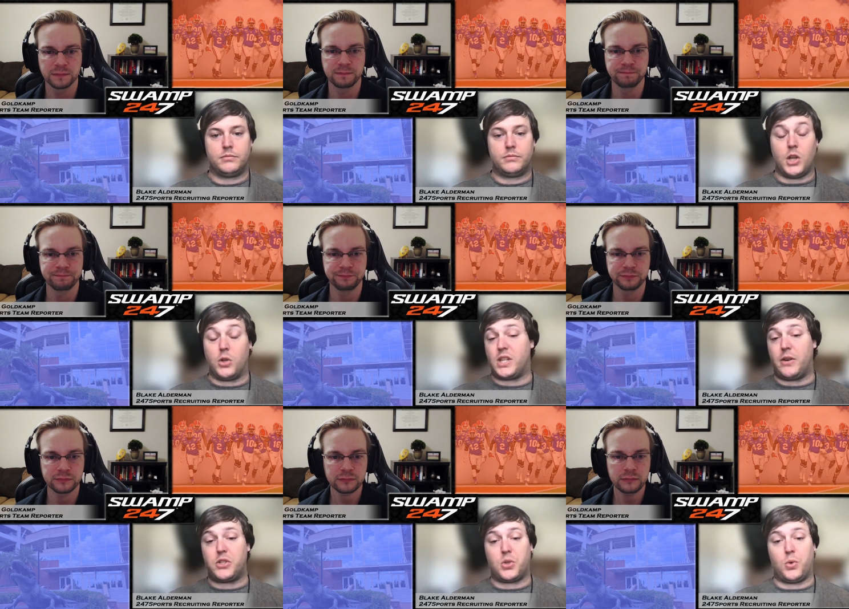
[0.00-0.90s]

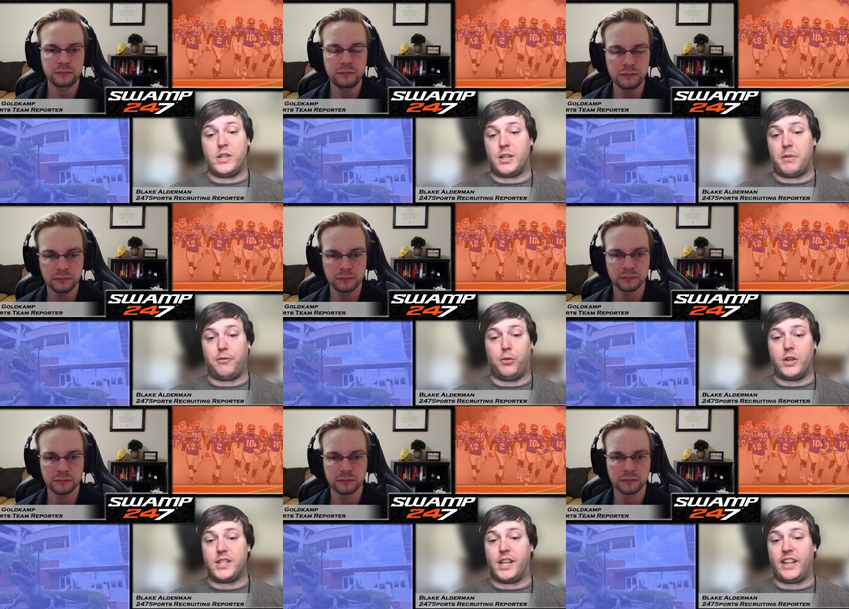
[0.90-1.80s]
Speaker 1: O'Cyrus Torrence,
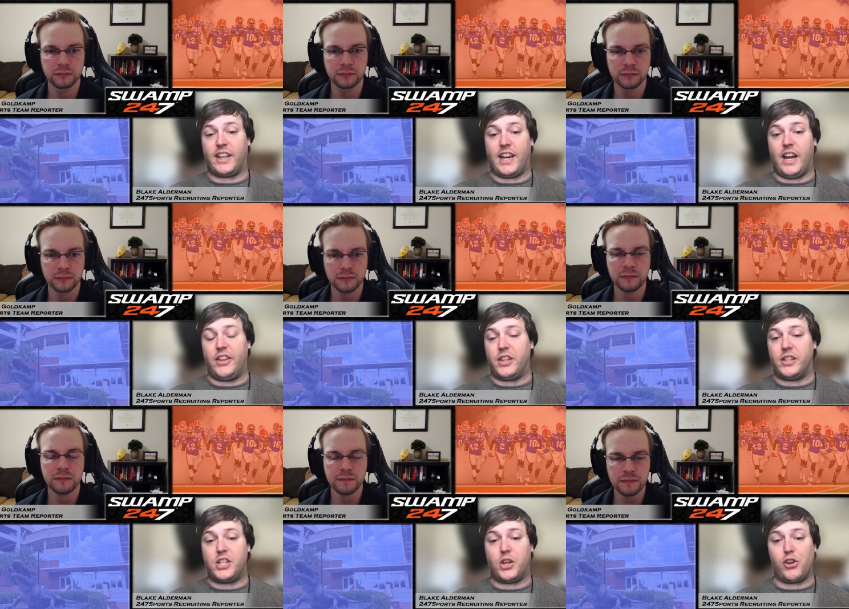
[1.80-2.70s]
Florida's getting a guy on the
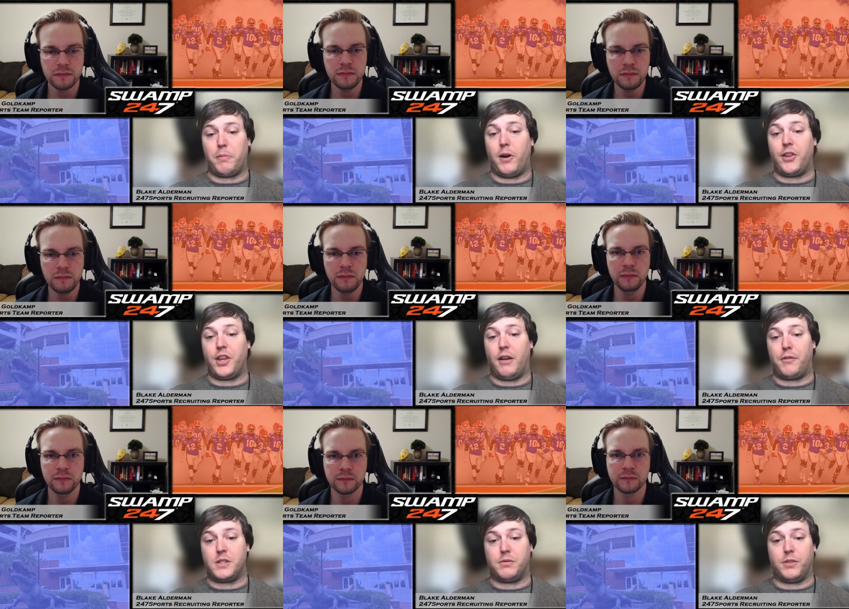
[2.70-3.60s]
interior part of the
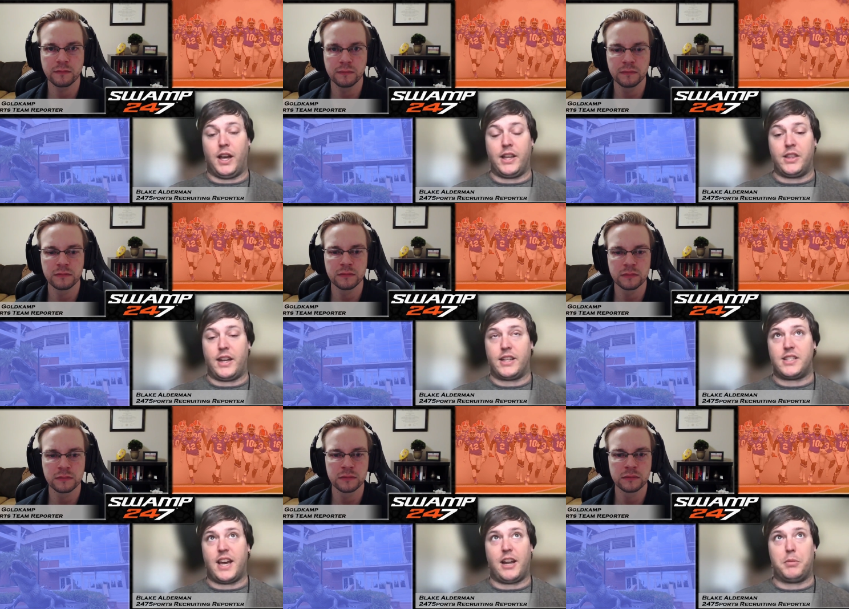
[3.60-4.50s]
offensive line that
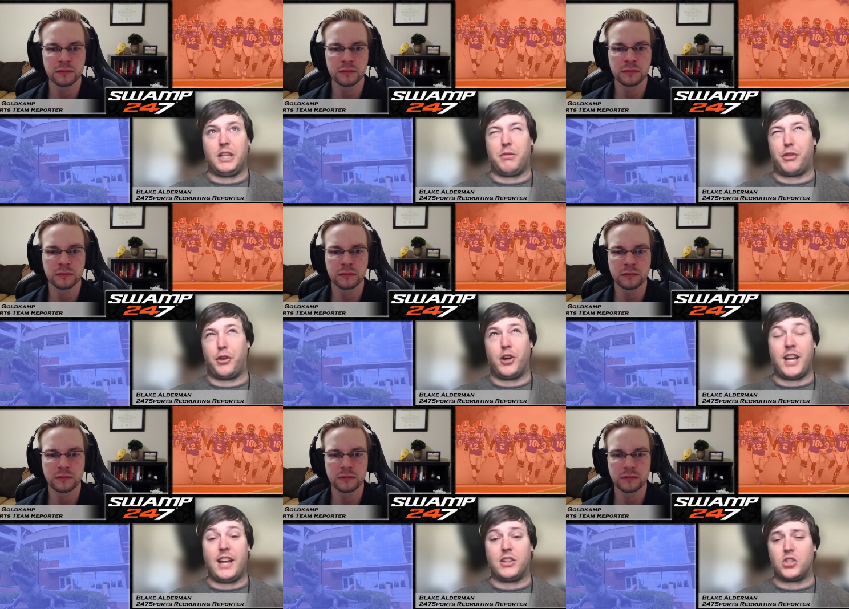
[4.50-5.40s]
has had, I believe,
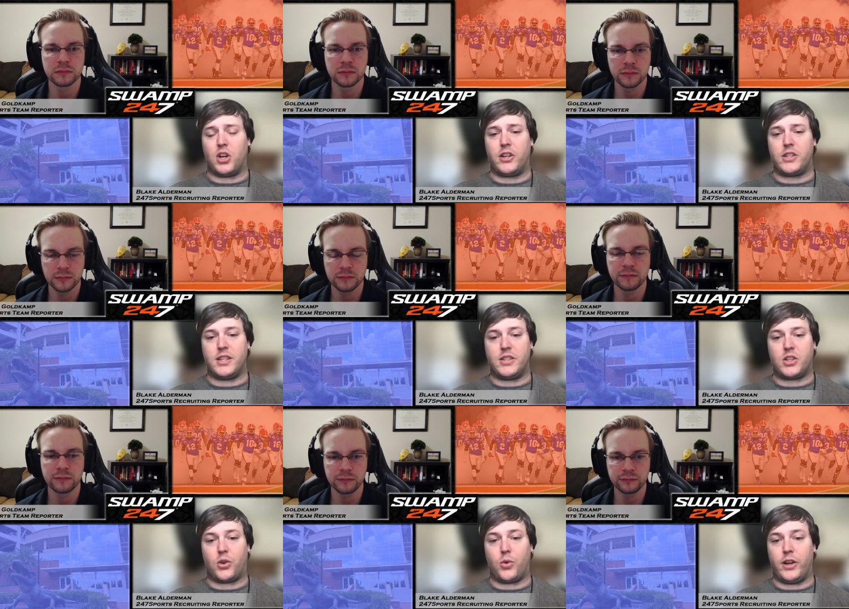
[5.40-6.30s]
38 starts in his
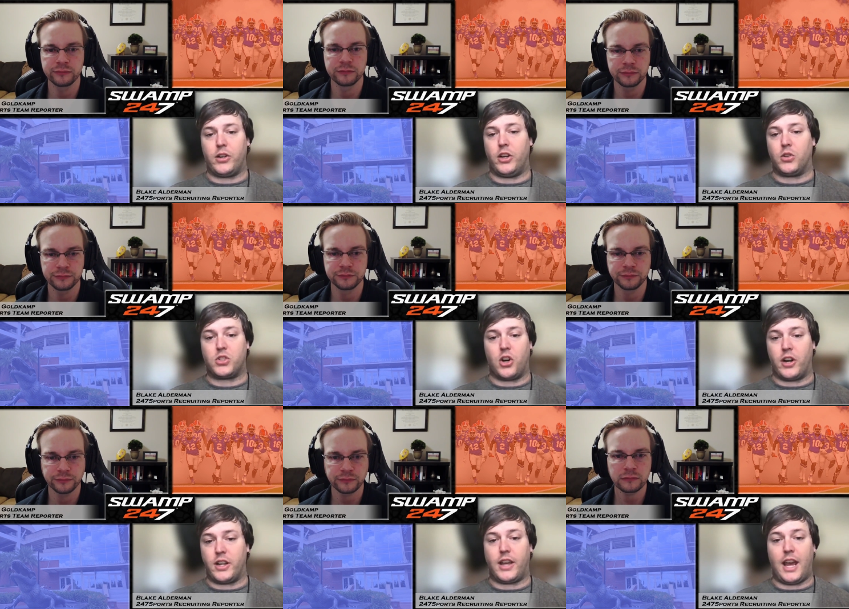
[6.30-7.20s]
career,
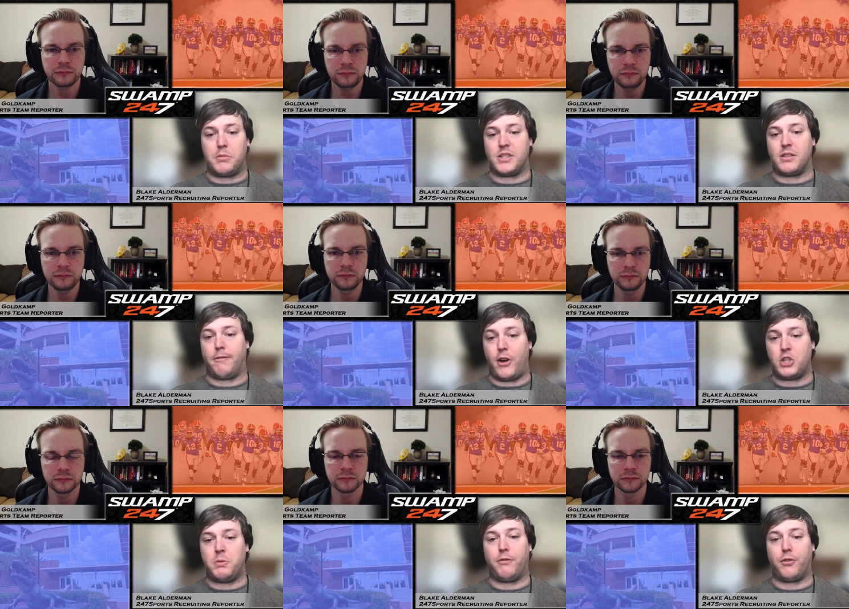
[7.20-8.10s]
starting games as a
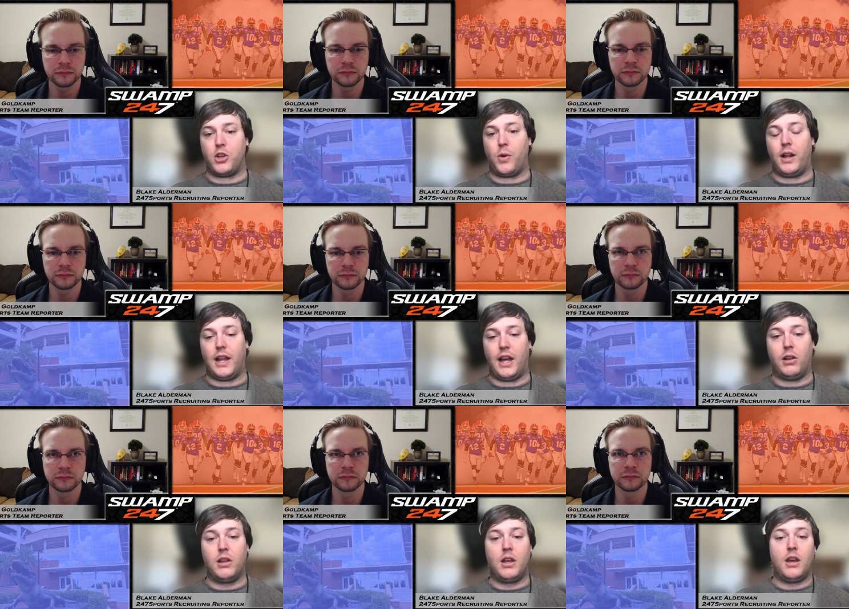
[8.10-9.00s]
freshman for
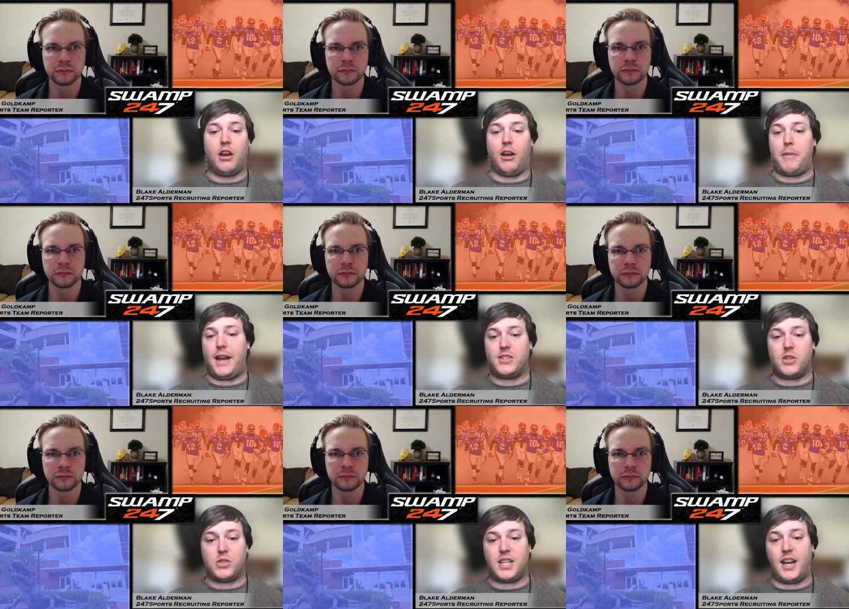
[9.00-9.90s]
ULL. Has
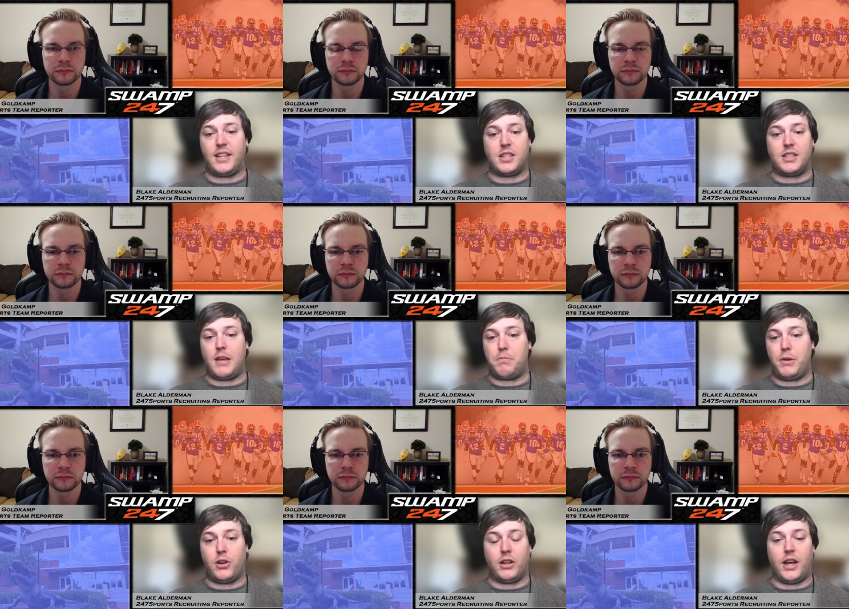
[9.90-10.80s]
those ties to
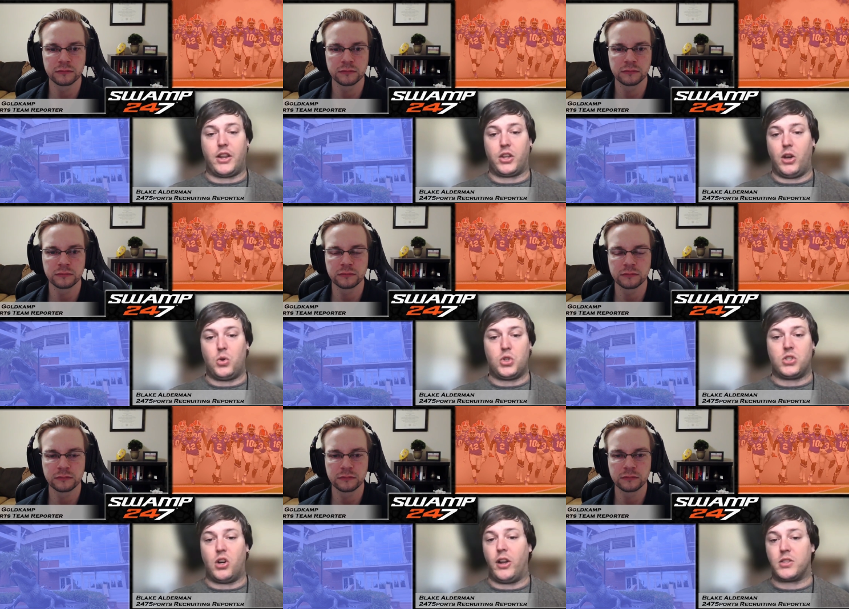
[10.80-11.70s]
Napier and a lot of the coaches.
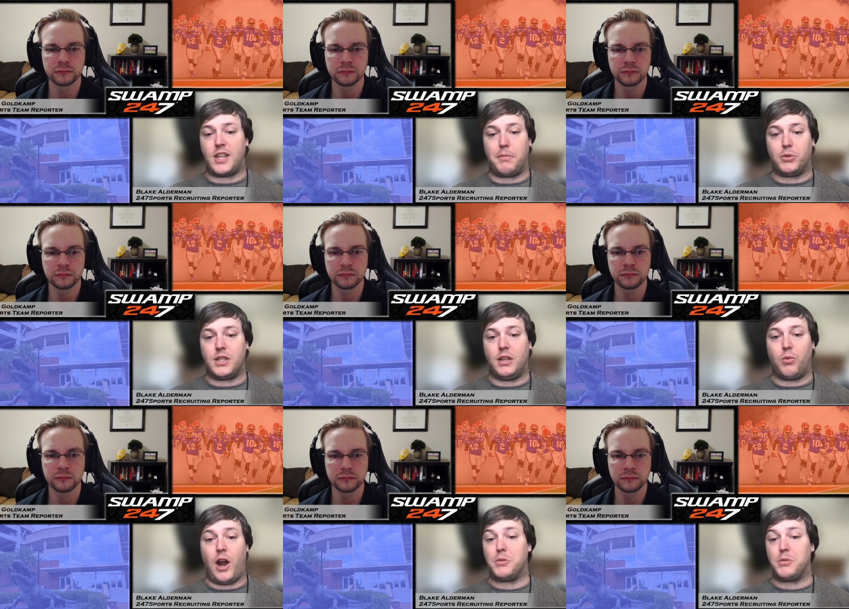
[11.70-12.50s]
Darnell Stapleton, Rob